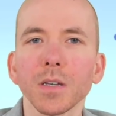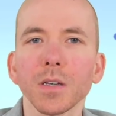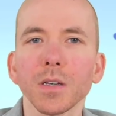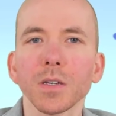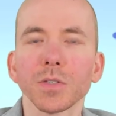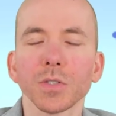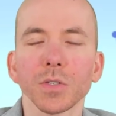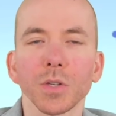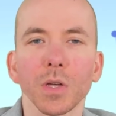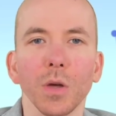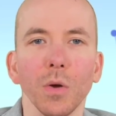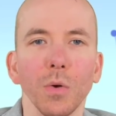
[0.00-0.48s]

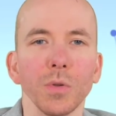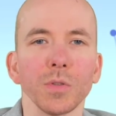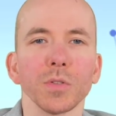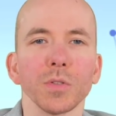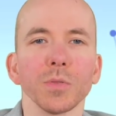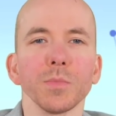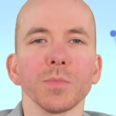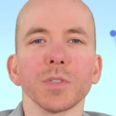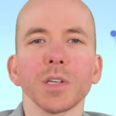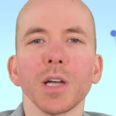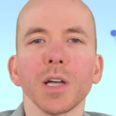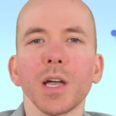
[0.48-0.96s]
So
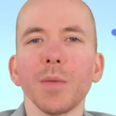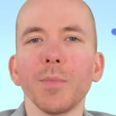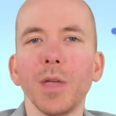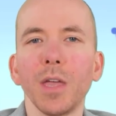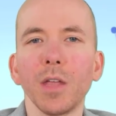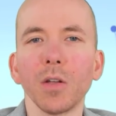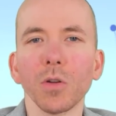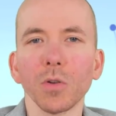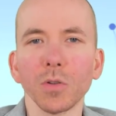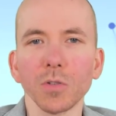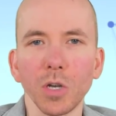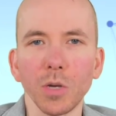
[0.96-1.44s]
sometime
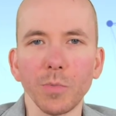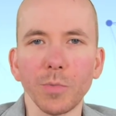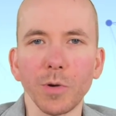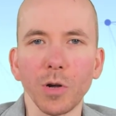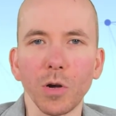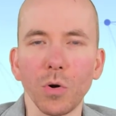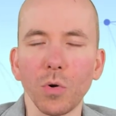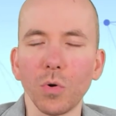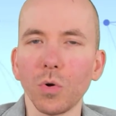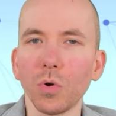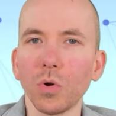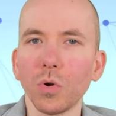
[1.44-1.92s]
in
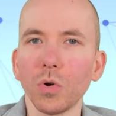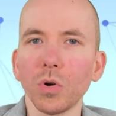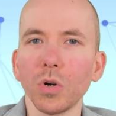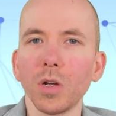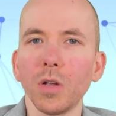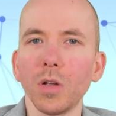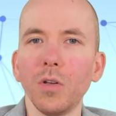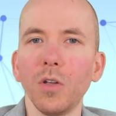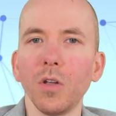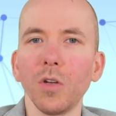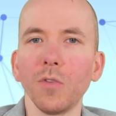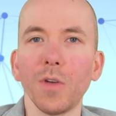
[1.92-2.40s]
October
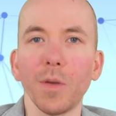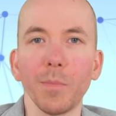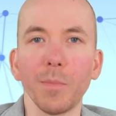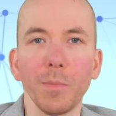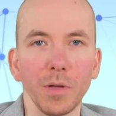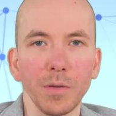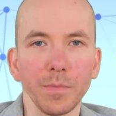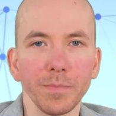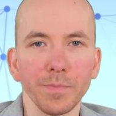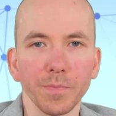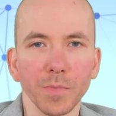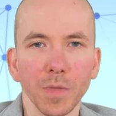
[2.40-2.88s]
or
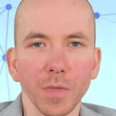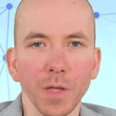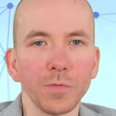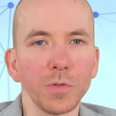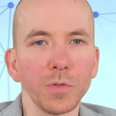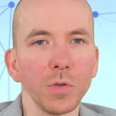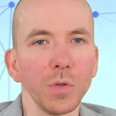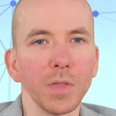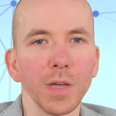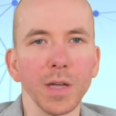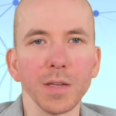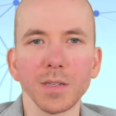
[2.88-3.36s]
November of
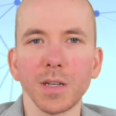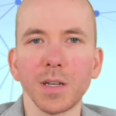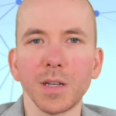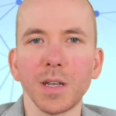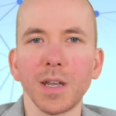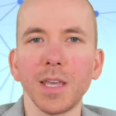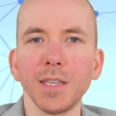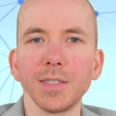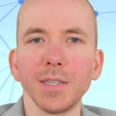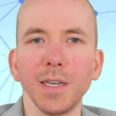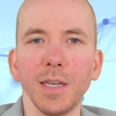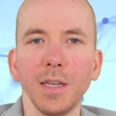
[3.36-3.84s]

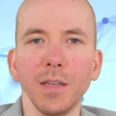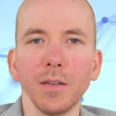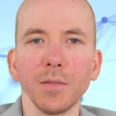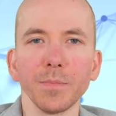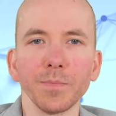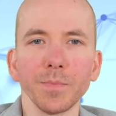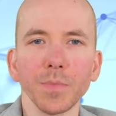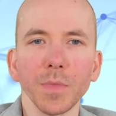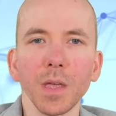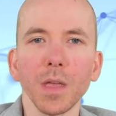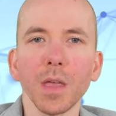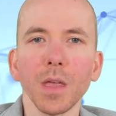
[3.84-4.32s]

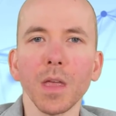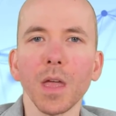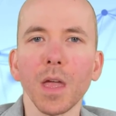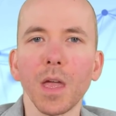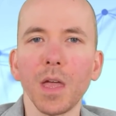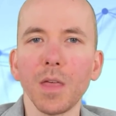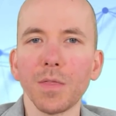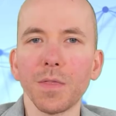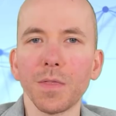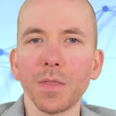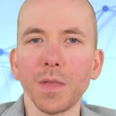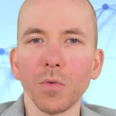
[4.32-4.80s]
2018,
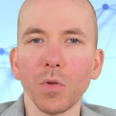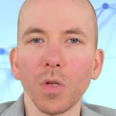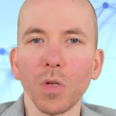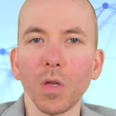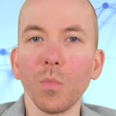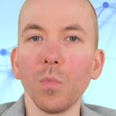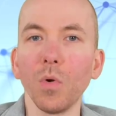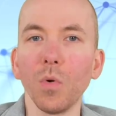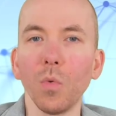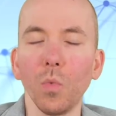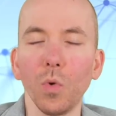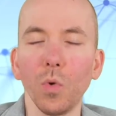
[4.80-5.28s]

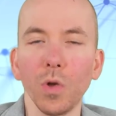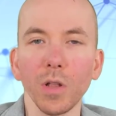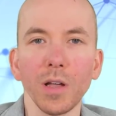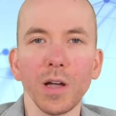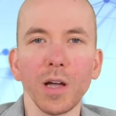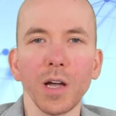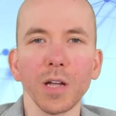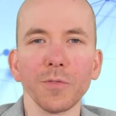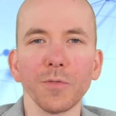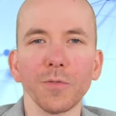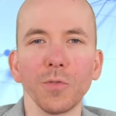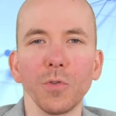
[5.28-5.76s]
Ethereum will
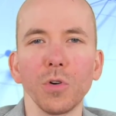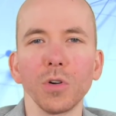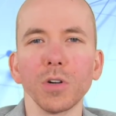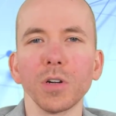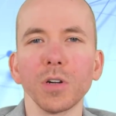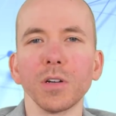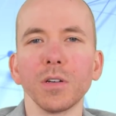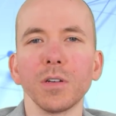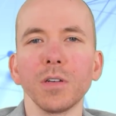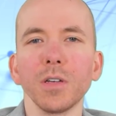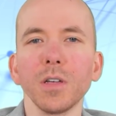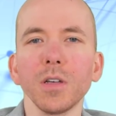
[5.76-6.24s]
hard
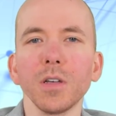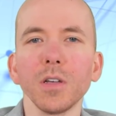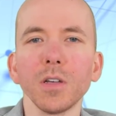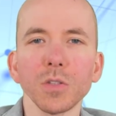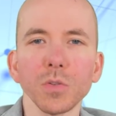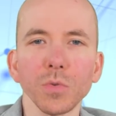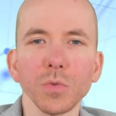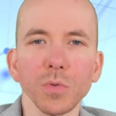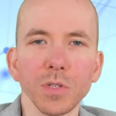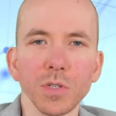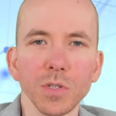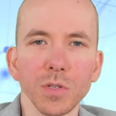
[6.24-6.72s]
fork
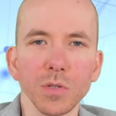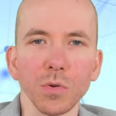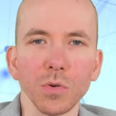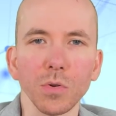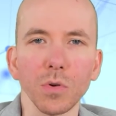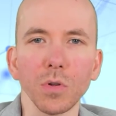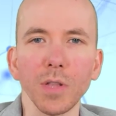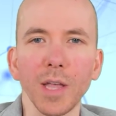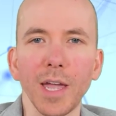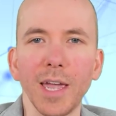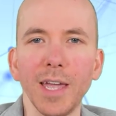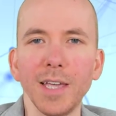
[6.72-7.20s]
to
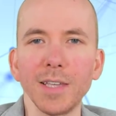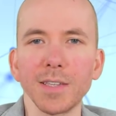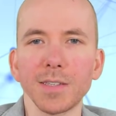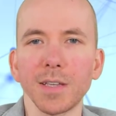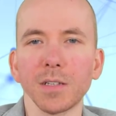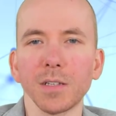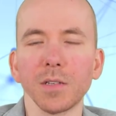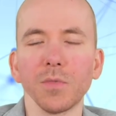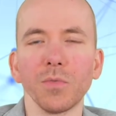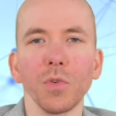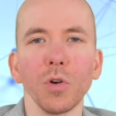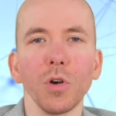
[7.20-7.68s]
install a
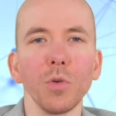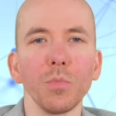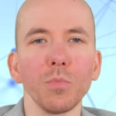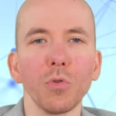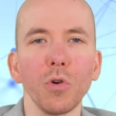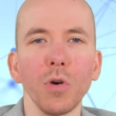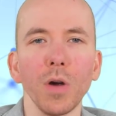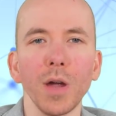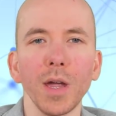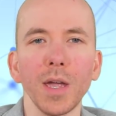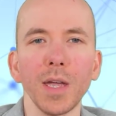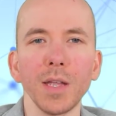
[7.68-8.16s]
set of
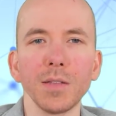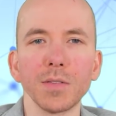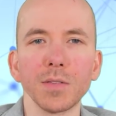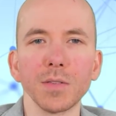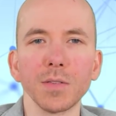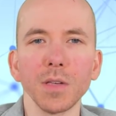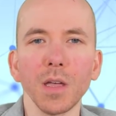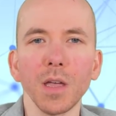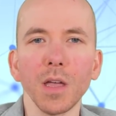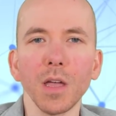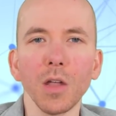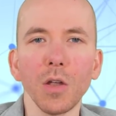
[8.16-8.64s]

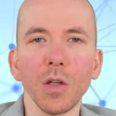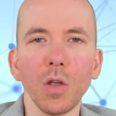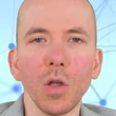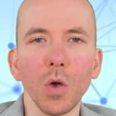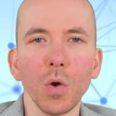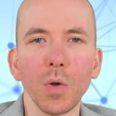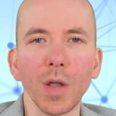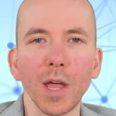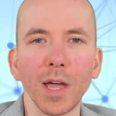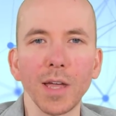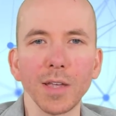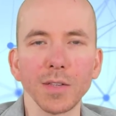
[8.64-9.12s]
upgrades
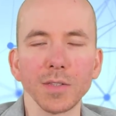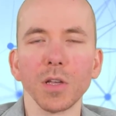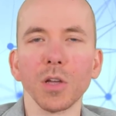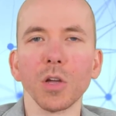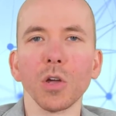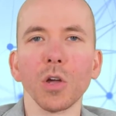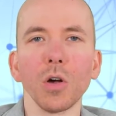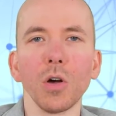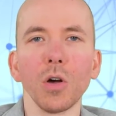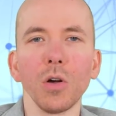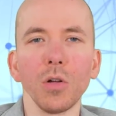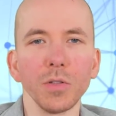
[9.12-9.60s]
known as
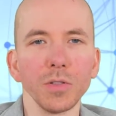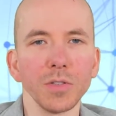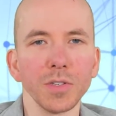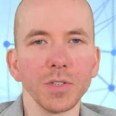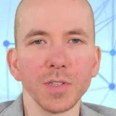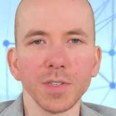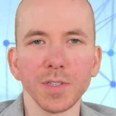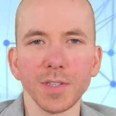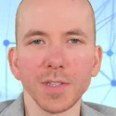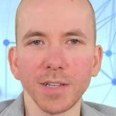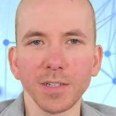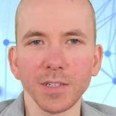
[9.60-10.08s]

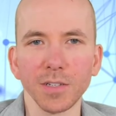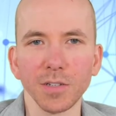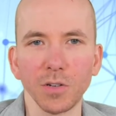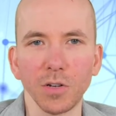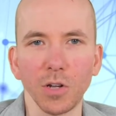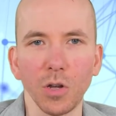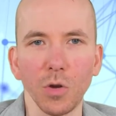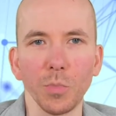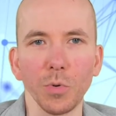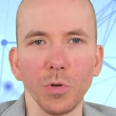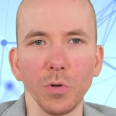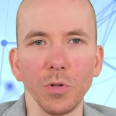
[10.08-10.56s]

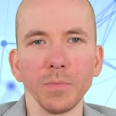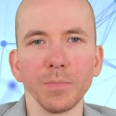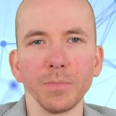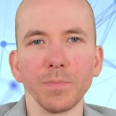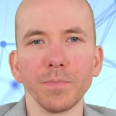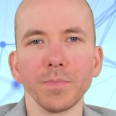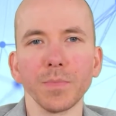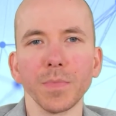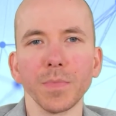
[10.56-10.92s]
Constantinople.